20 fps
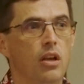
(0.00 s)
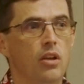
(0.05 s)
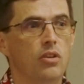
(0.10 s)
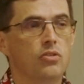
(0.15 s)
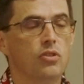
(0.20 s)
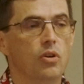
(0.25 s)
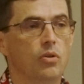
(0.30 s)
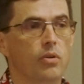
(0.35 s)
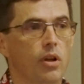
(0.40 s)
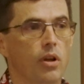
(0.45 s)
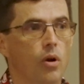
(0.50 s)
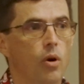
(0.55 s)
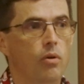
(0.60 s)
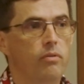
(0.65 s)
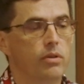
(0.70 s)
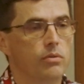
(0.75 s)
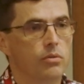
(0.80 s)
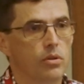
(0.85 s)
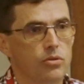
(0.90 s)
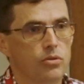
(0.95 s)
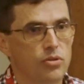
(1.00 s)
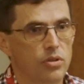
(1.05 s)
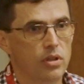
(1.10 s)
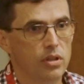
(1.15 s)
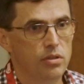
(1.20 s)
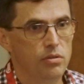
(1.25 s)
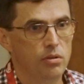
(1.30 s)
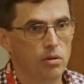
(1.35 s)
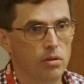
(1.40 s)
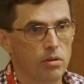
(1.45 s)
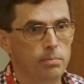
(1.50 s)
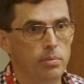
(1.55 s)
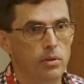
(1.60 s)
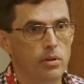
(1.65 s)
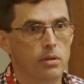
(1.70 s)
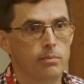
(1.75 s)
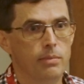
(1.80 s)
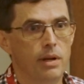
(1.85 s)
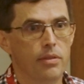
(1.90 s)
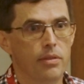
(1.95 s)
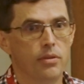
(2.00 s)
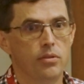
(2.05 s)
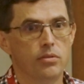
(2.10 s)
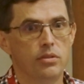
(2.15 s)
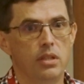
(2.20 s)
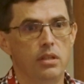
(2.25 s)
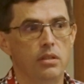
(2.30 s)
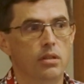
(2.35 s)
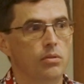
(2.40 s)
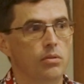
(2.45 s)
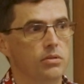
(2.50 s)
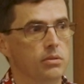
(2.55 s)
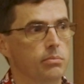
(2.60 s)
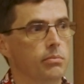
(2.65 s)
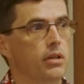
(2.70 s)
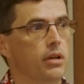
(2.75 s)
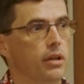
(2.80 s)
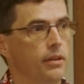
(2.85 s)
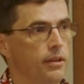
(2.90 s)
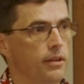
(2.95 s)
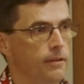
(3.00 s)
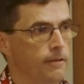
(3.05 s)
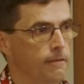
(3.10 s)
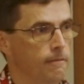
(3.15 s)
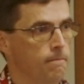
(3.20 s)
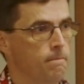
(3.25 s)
So over-the-road trucking, you're only pulling about 13 loads a month.